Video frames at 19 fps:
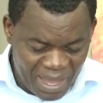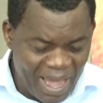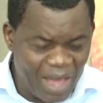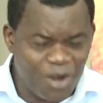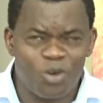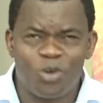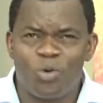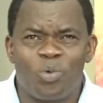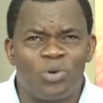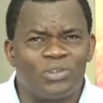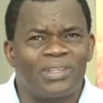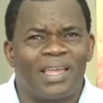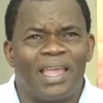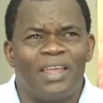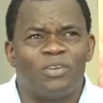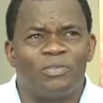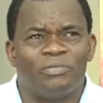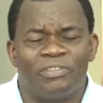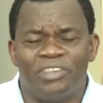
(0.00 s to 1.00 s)
I don't know what
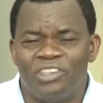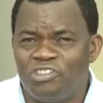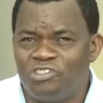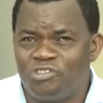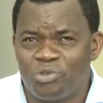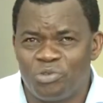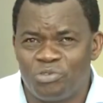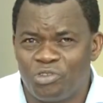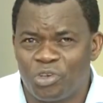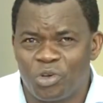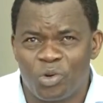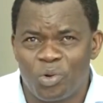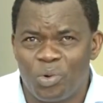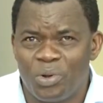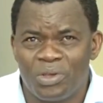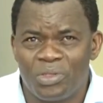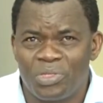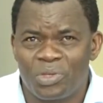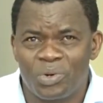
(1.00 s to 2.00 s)
kind of issues you're
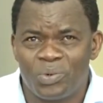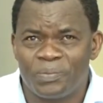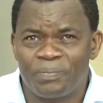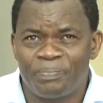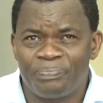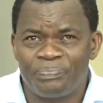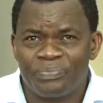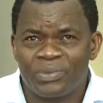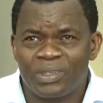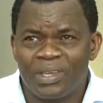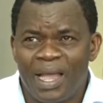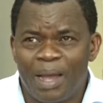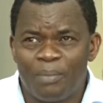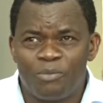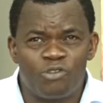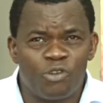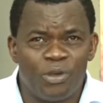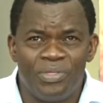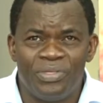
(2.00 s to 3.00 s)
going through.
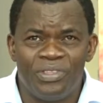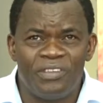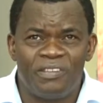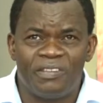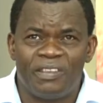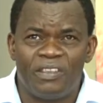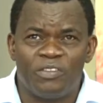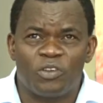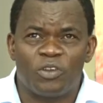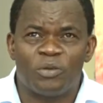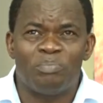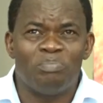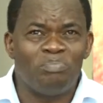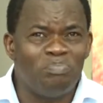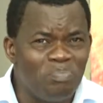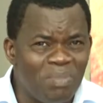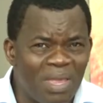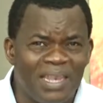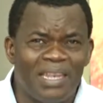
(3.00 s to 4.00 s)
I'm sure in this
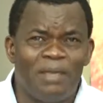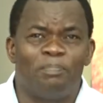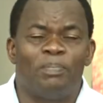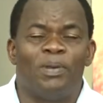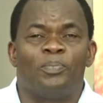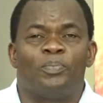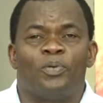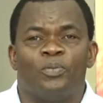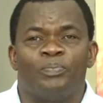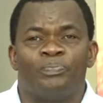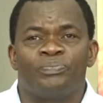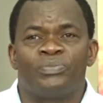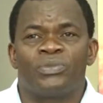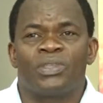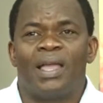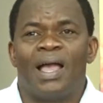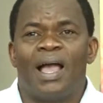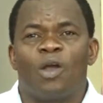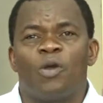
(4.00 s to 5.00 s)
season many people
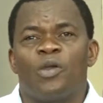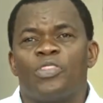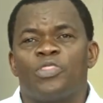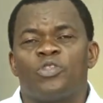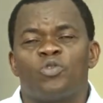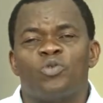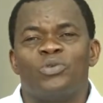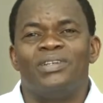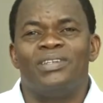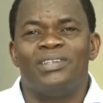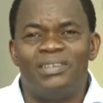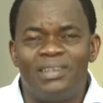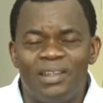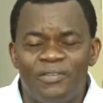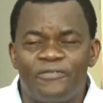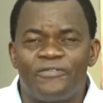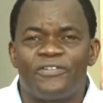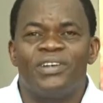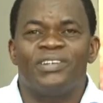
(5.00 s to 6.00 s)
are going through
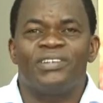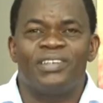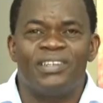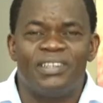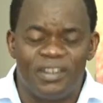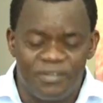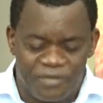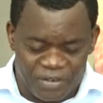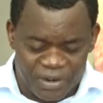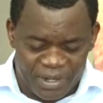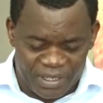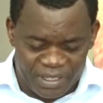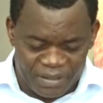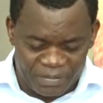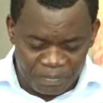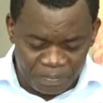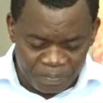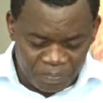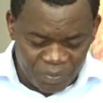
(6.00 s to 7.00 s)
different
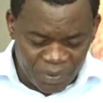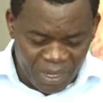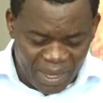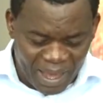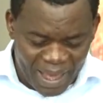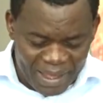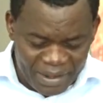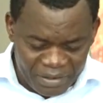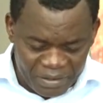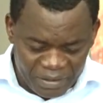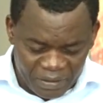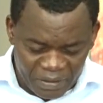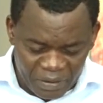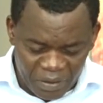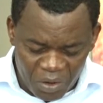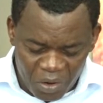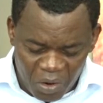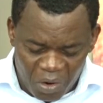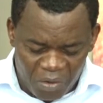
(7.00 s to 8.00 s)
kinds
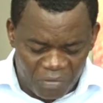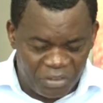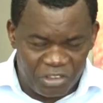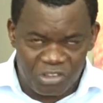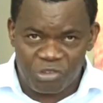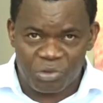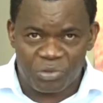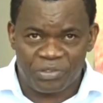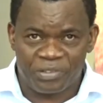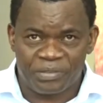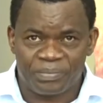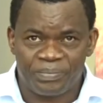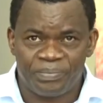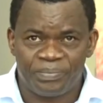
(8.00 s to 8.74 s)
of issues.